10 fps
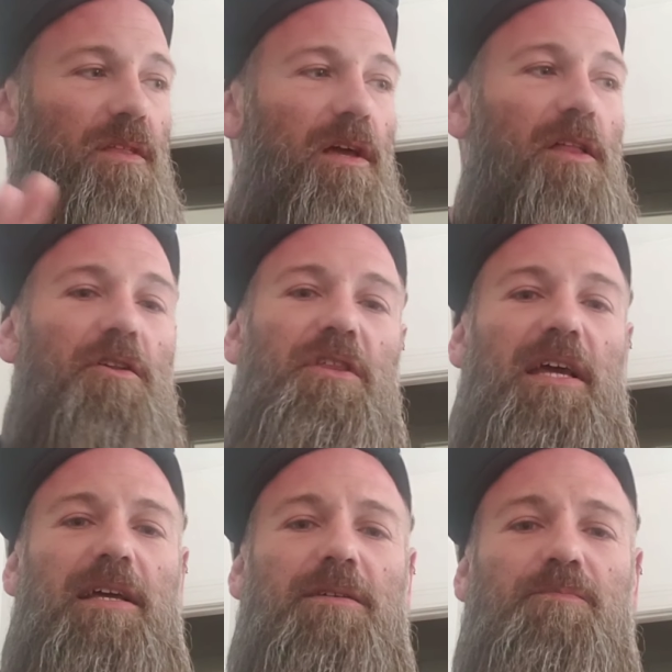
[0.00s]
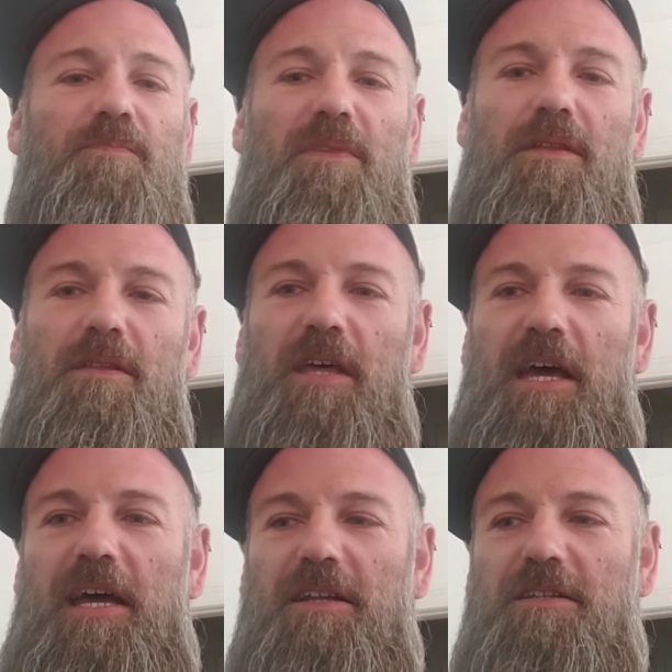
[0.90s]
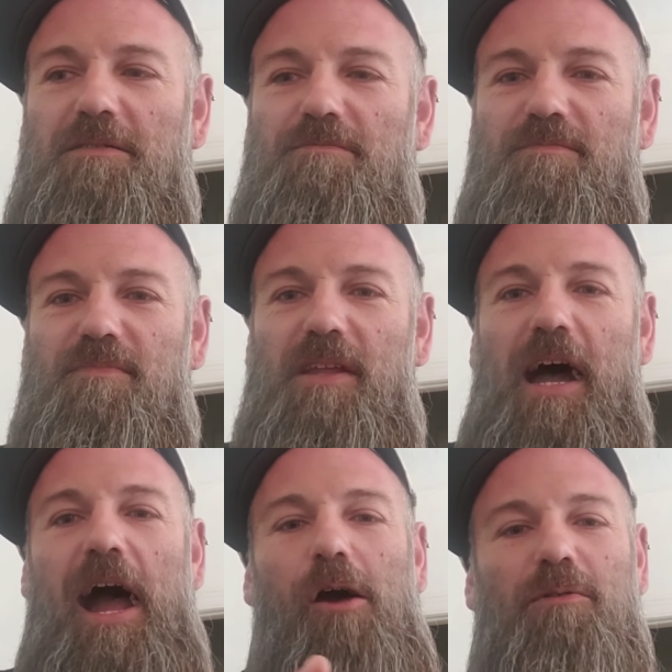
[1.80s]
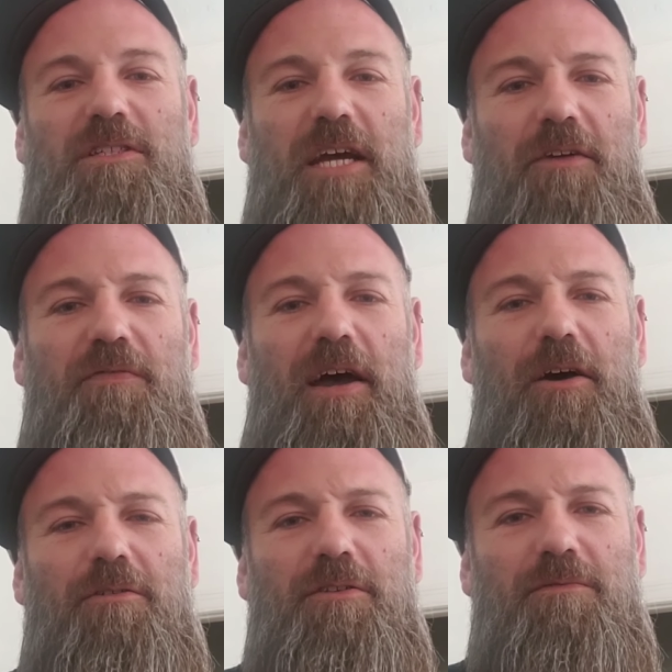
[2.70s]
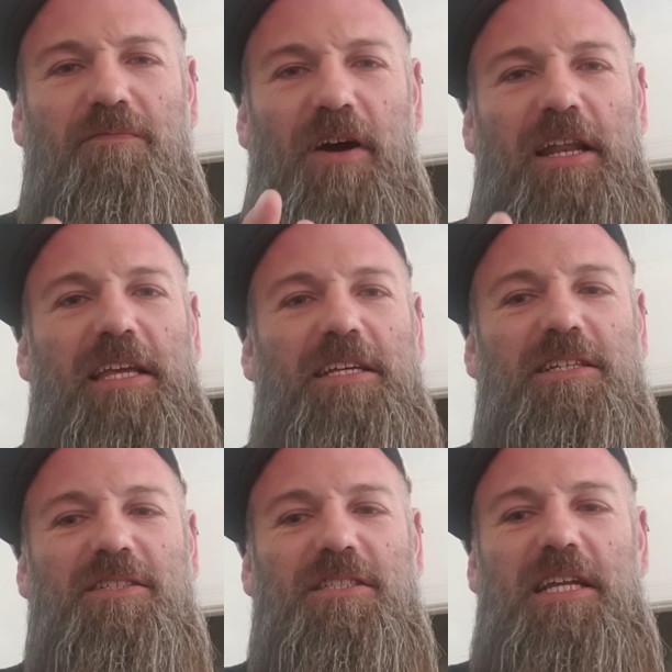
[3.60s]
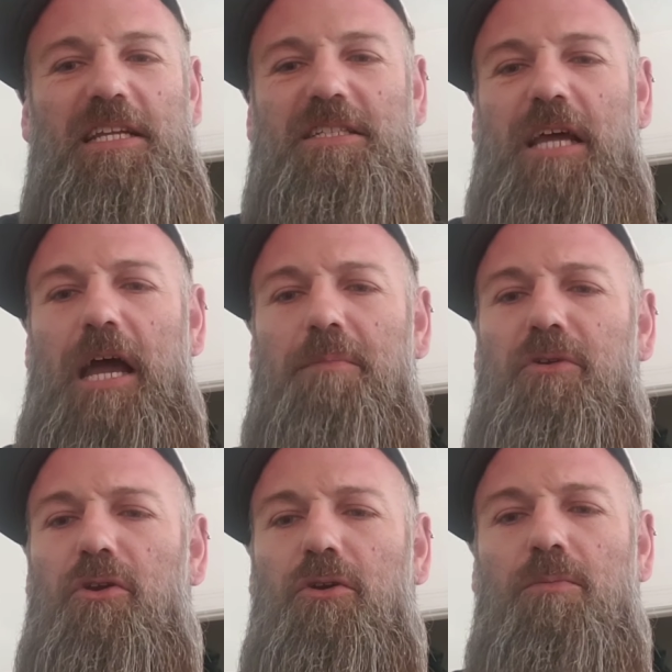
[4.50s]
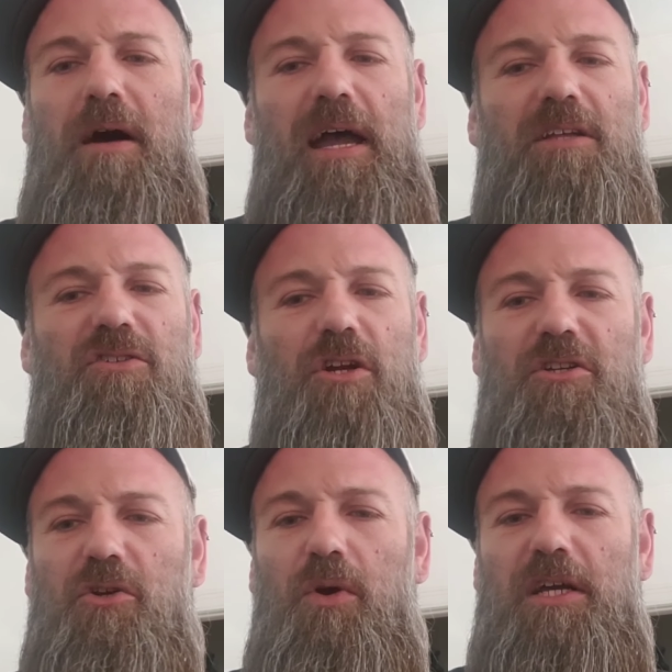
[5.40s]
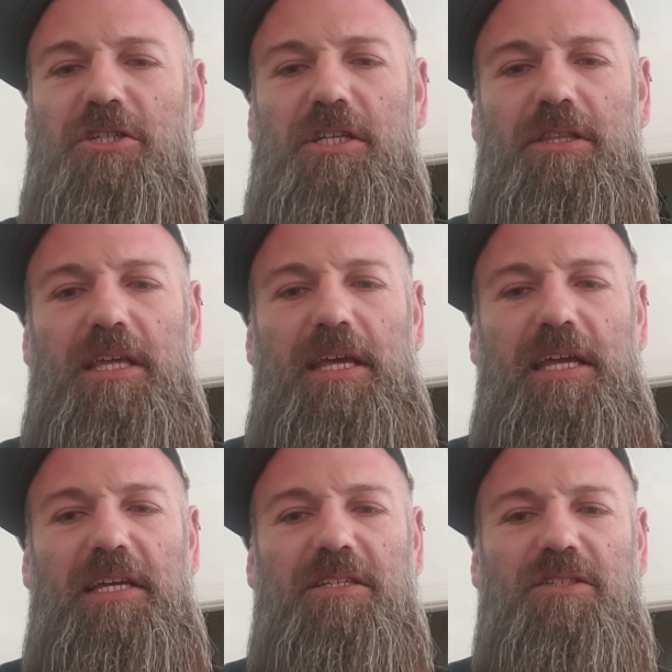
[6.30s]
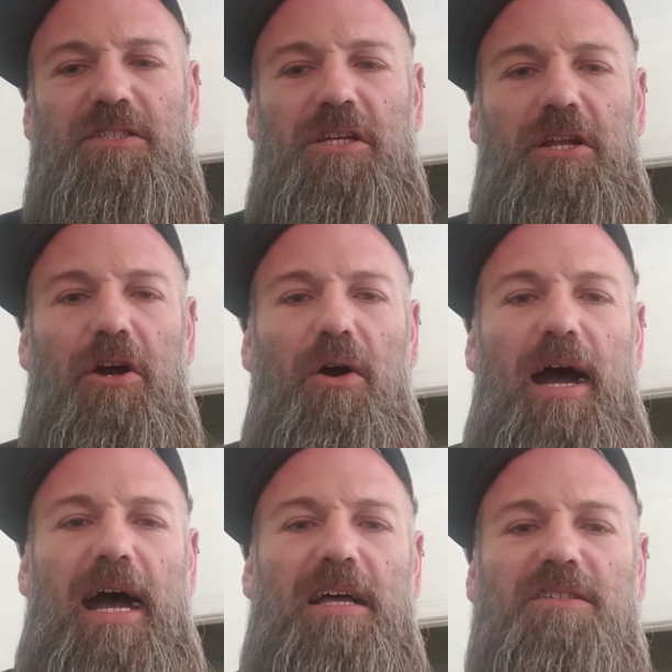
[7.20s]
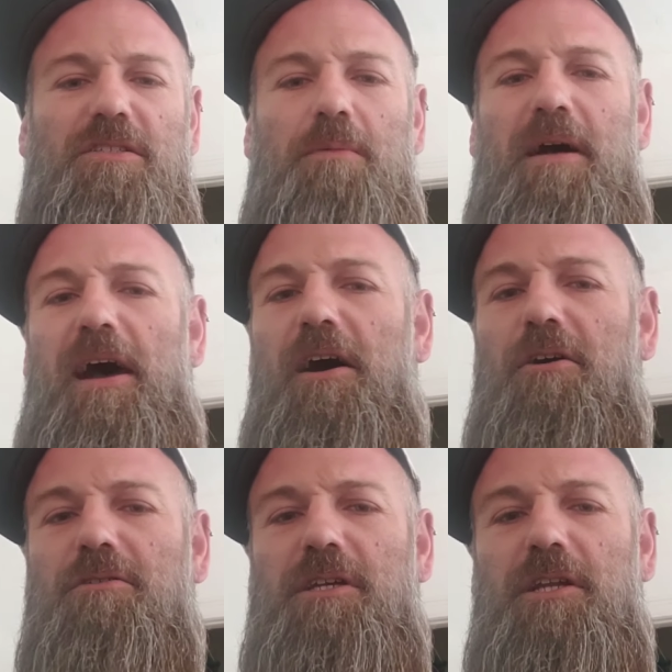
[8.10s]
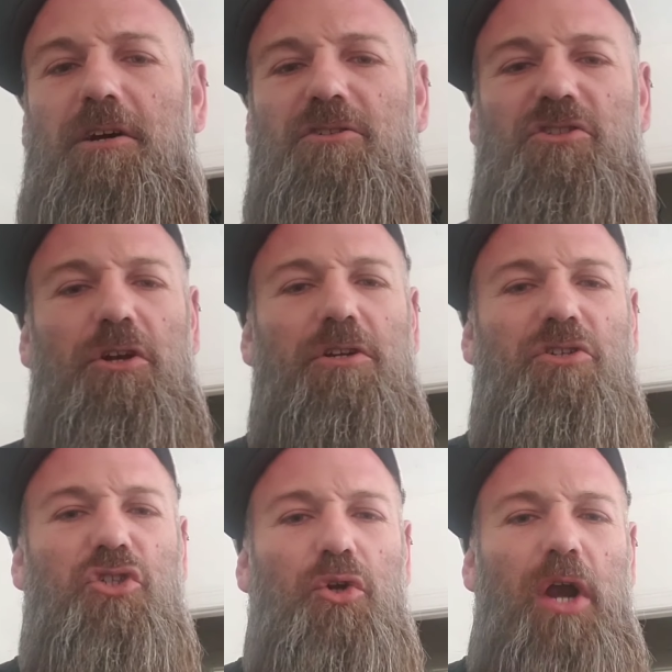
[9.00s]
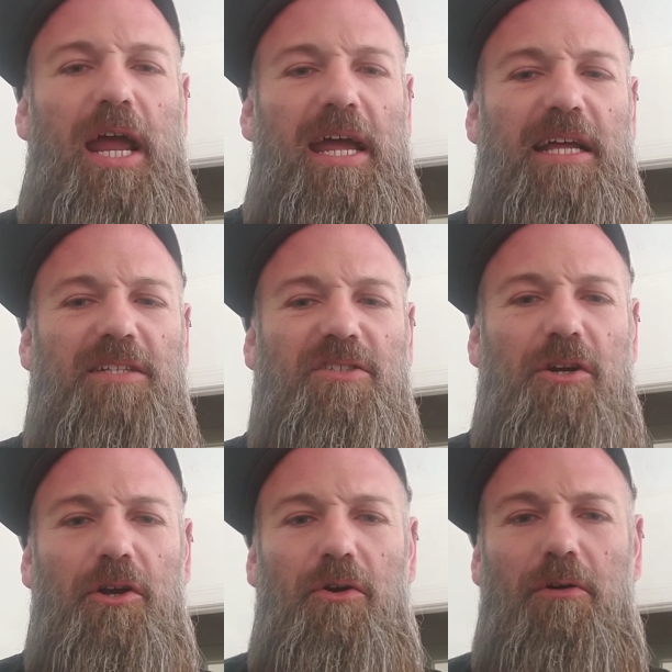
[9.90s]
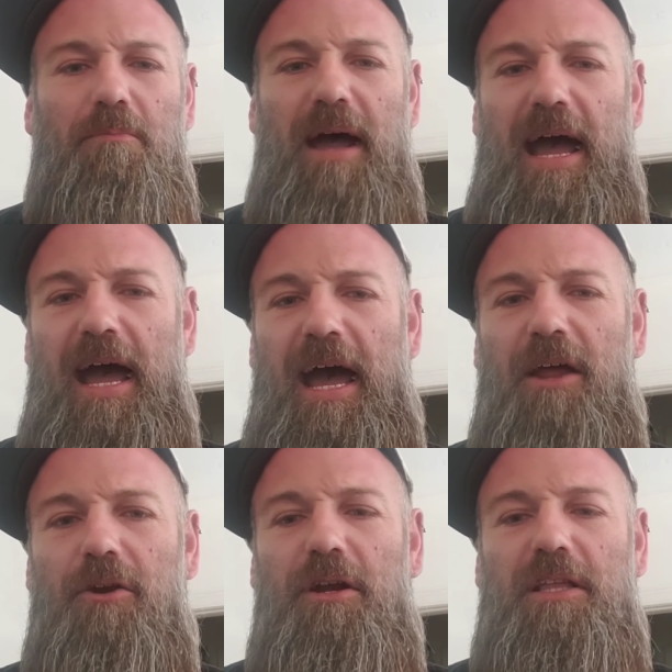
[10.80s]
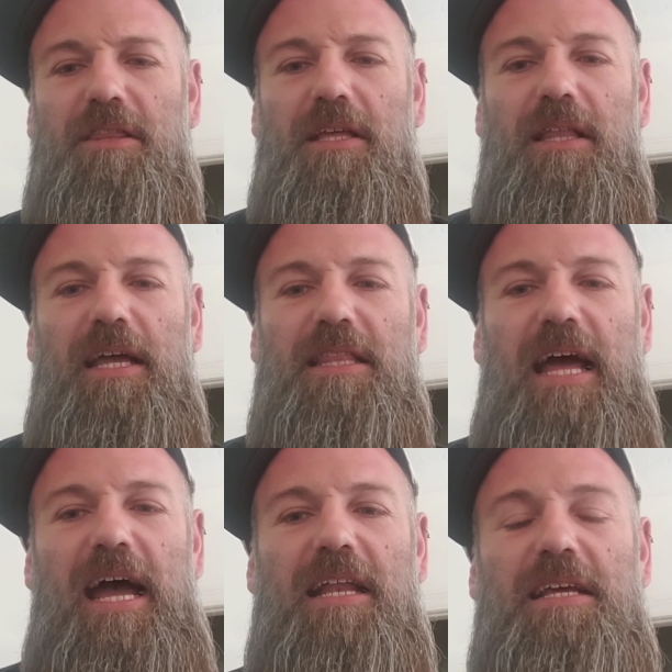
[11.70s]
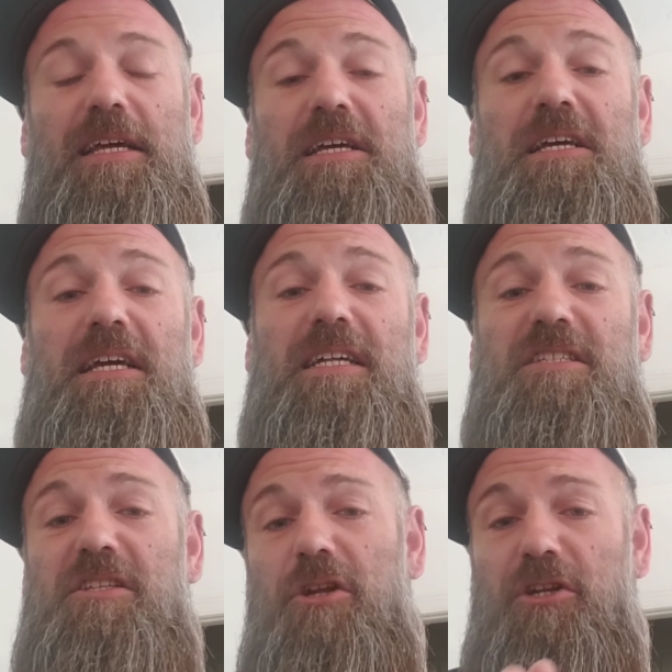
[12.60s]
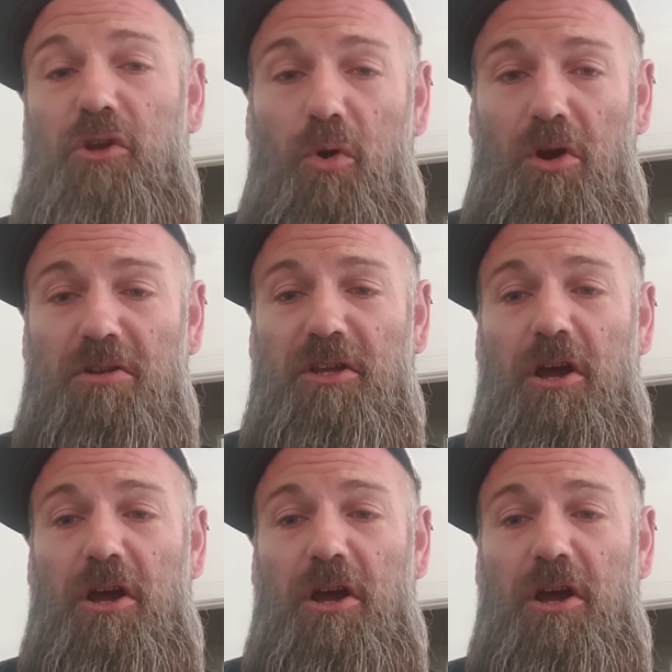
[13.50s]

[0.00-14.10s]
the other thing that I always kind of found funny is anytime you might start to question things, you know, ask about, you know, certain trades that are going bad or anything like that, it's either ignored, the